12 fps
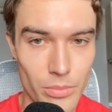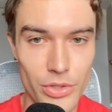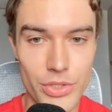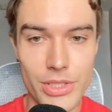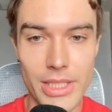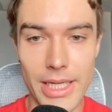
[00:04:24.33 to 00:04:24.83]

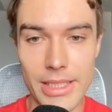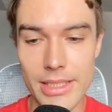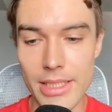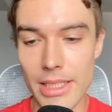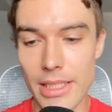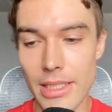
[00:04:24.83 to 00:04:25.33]
person
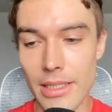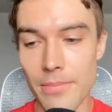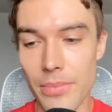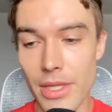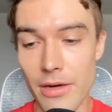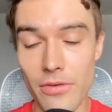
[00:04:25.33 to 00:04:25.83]

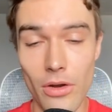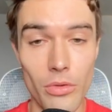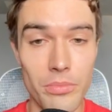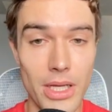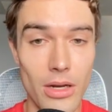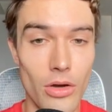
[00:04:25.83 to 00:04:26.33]
that followed
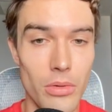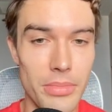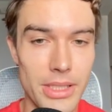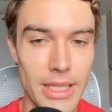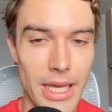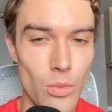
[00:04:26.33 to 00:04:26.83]
me along
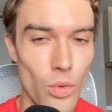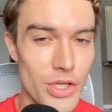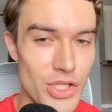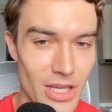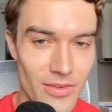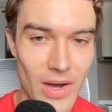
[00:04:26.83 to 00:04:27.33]
built a
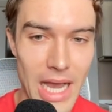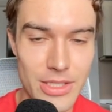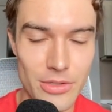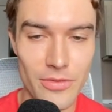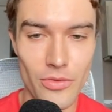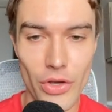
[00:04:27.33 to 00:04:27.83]
watch
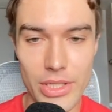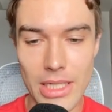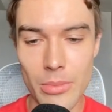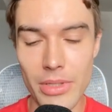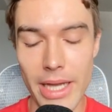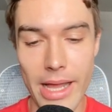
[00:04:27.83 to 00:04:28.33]
advisor, for
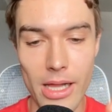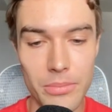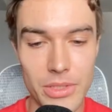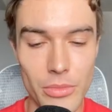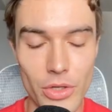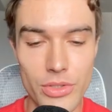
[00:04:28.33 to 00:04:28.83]
example. I
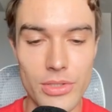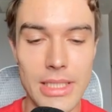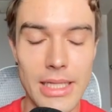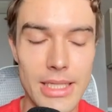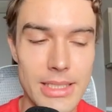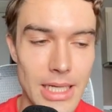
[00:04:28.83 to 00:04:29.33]
helped him also
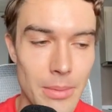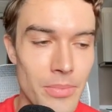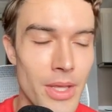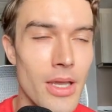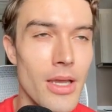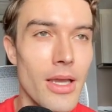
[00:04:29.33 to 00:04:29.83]
set this up.
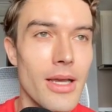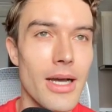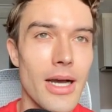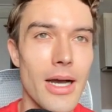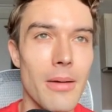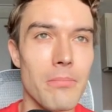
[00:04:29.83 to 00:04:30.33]

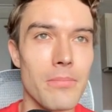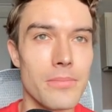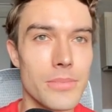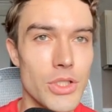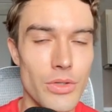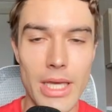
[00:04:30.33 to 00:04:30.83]

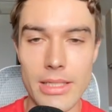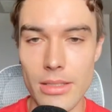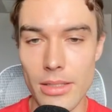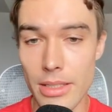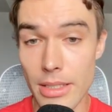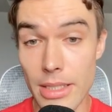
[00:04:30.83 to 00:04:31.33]
So he has
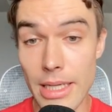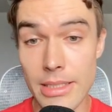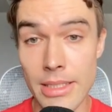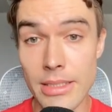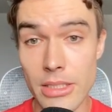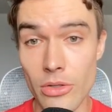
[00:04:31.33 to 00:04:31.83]
an
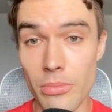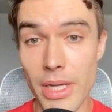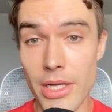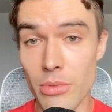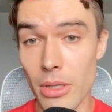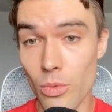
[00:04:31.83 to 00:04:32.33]
Instagram
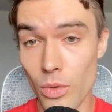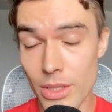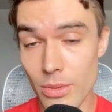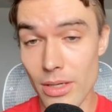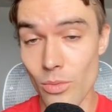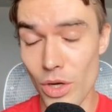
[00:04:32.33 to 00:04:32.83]
page about
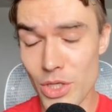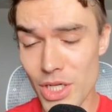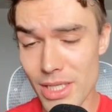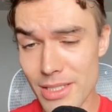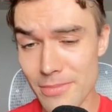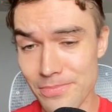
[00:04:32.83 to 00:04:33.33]

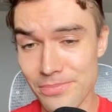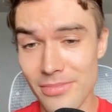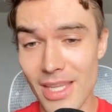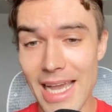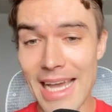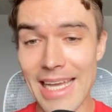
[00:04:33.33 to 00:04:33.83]
watches,
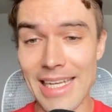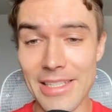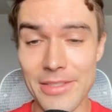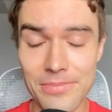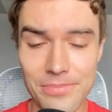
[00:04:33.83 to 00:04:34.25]
and